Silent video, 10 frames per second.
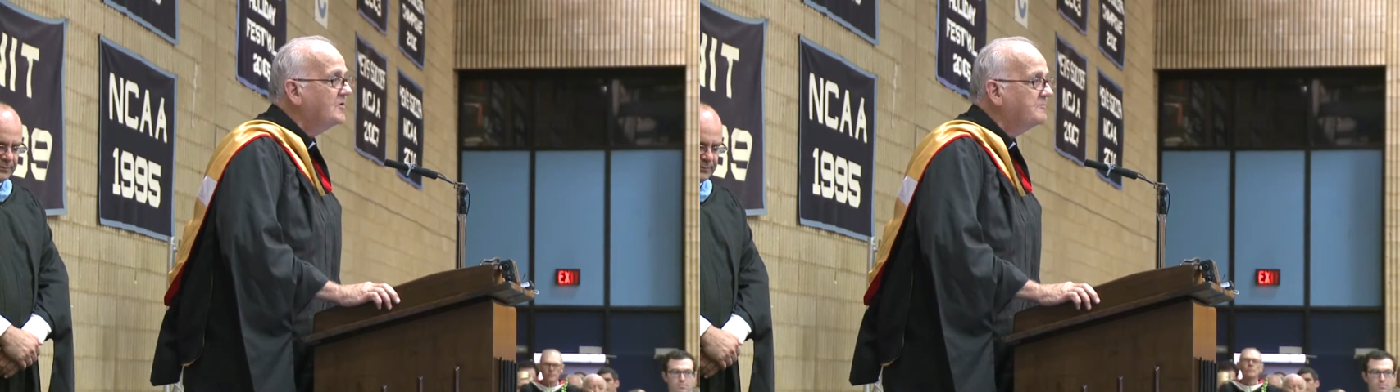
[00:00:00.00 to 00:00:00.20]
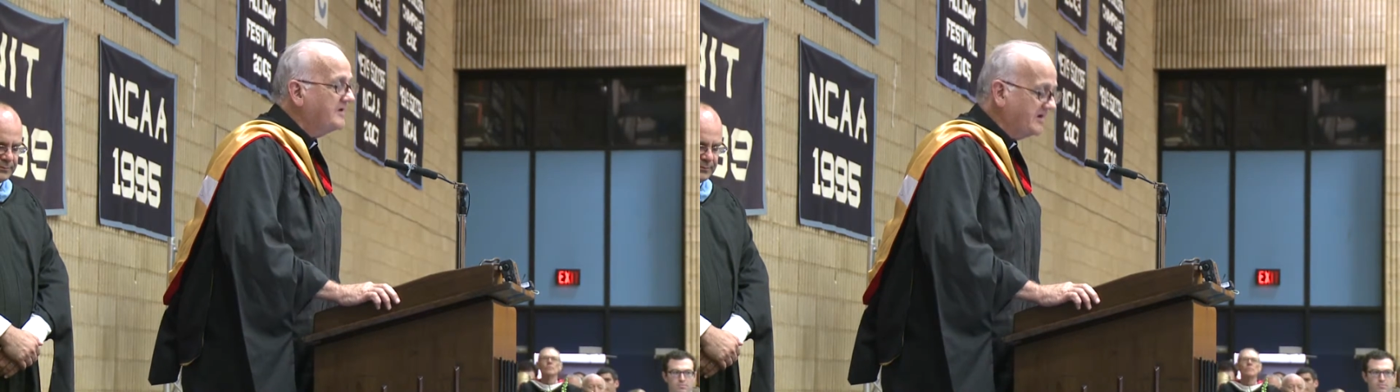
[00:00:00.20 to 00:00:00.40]

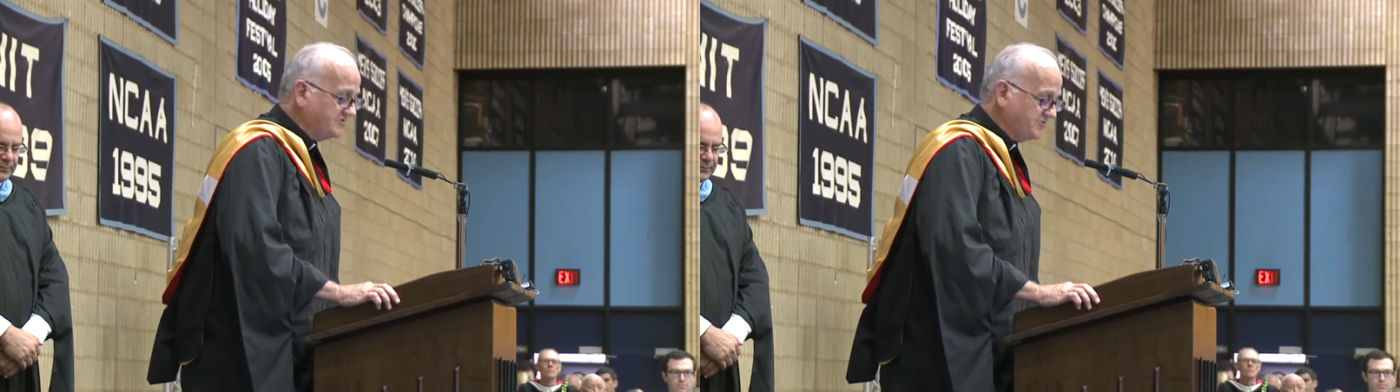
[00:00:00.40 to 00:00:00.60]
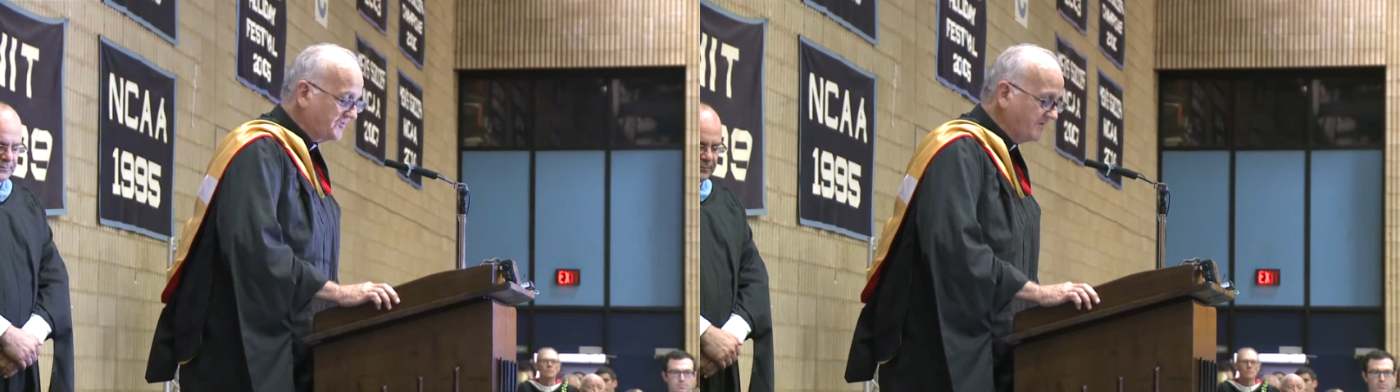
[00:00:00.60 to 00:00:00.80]
will bring
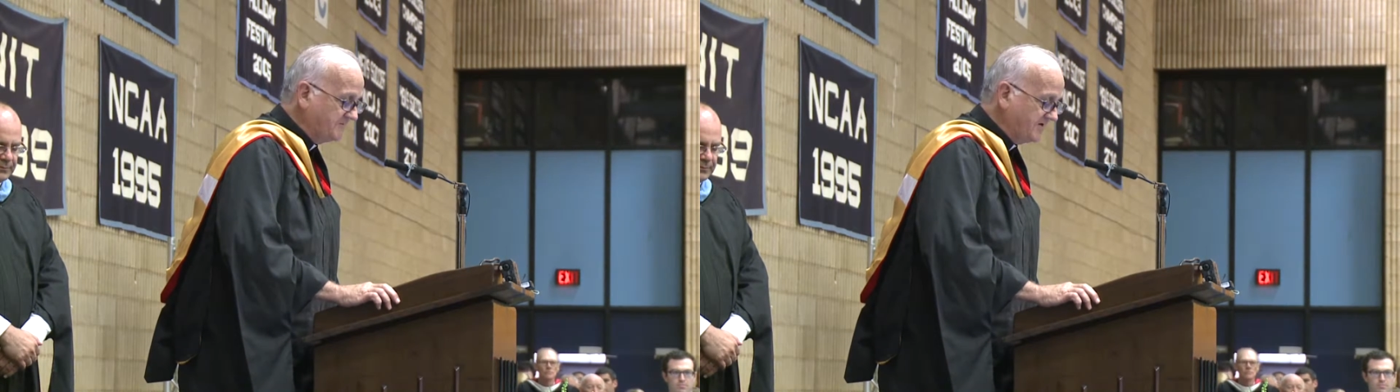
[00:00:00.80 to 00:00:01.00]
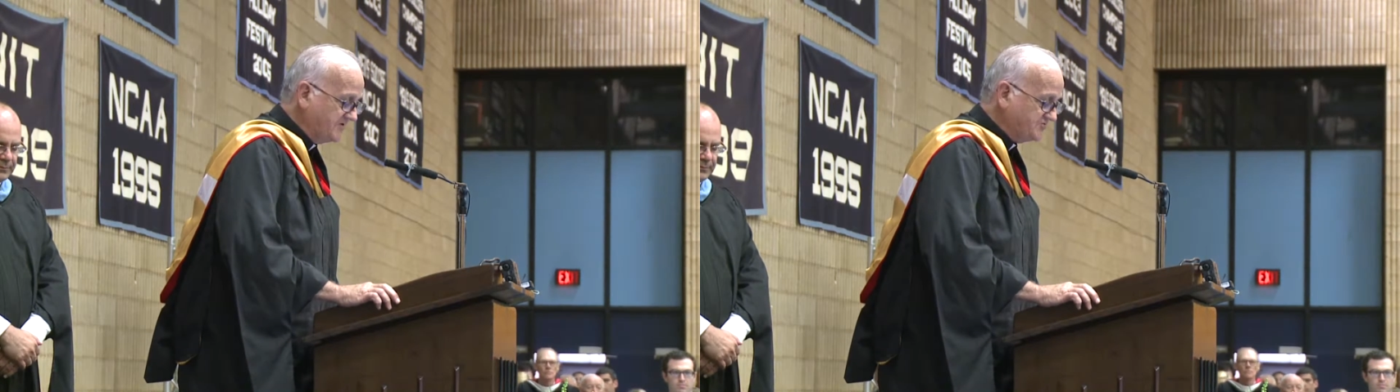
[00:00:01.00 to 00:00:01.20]
it to
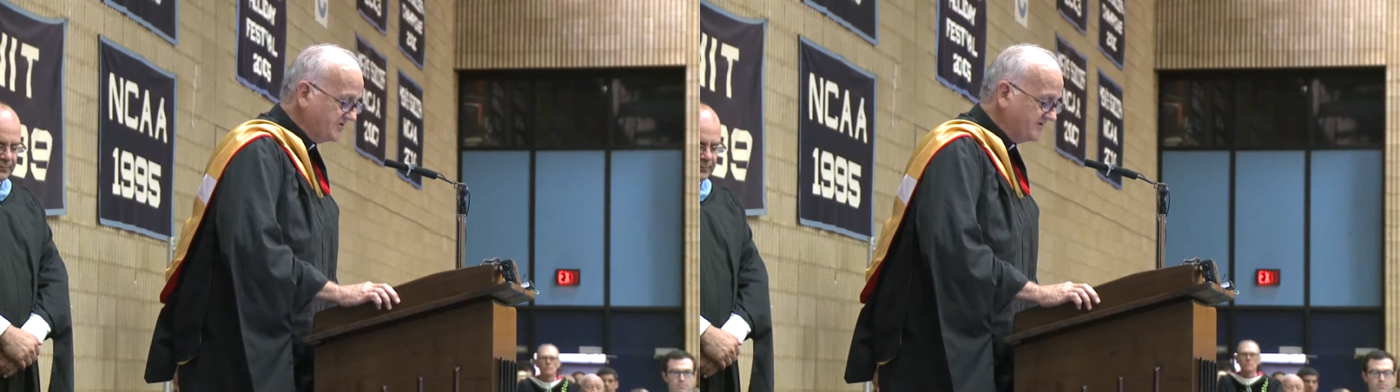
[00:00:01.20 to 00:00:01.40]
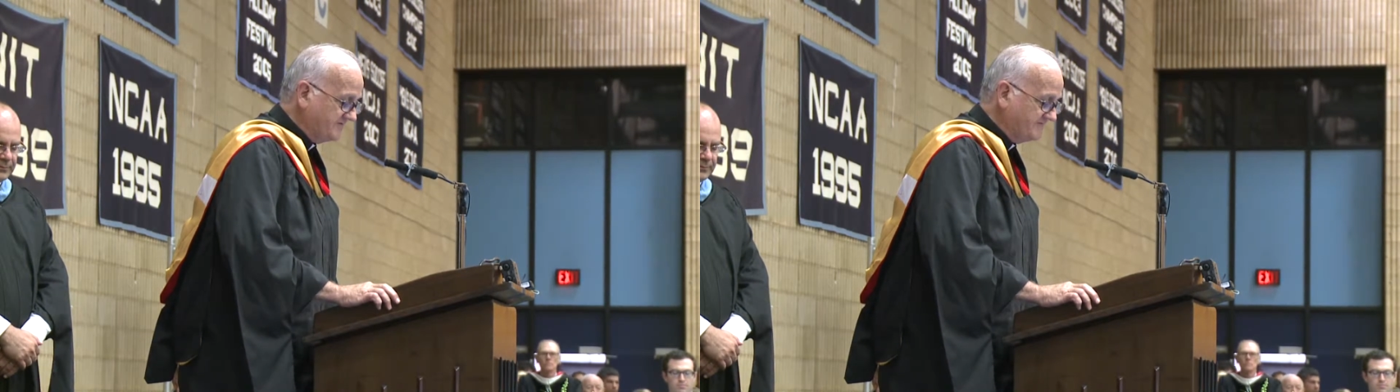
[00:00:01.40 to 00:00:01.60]

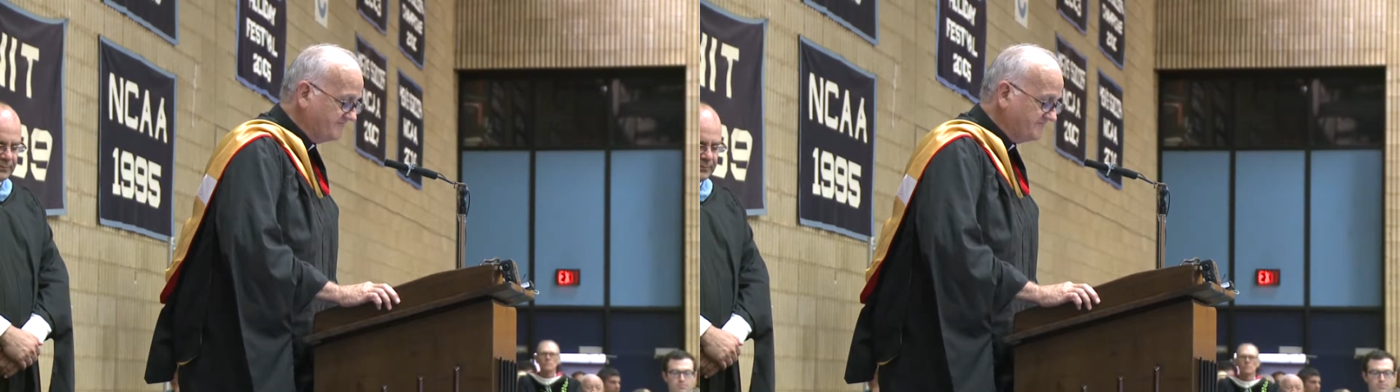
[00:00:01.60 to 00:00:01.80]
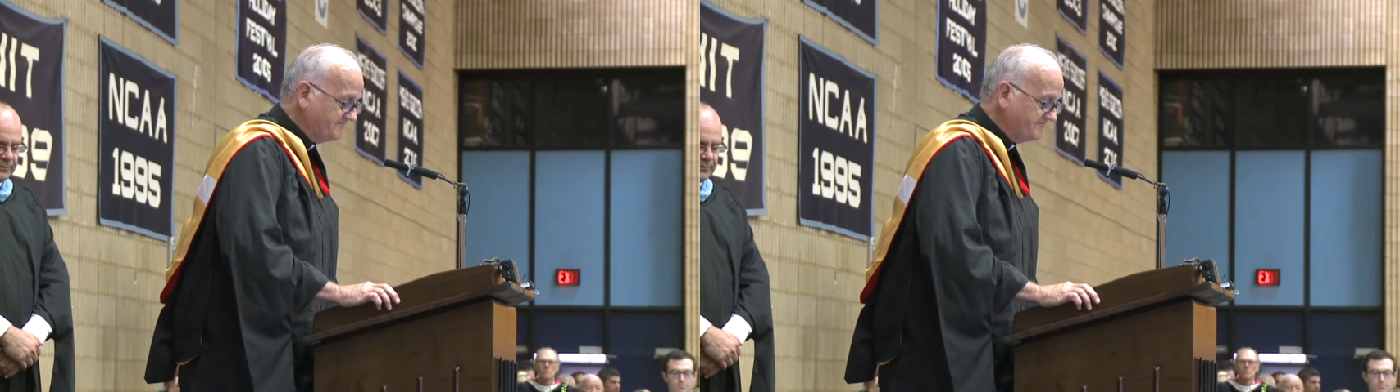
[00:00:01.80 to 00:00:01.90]
completion.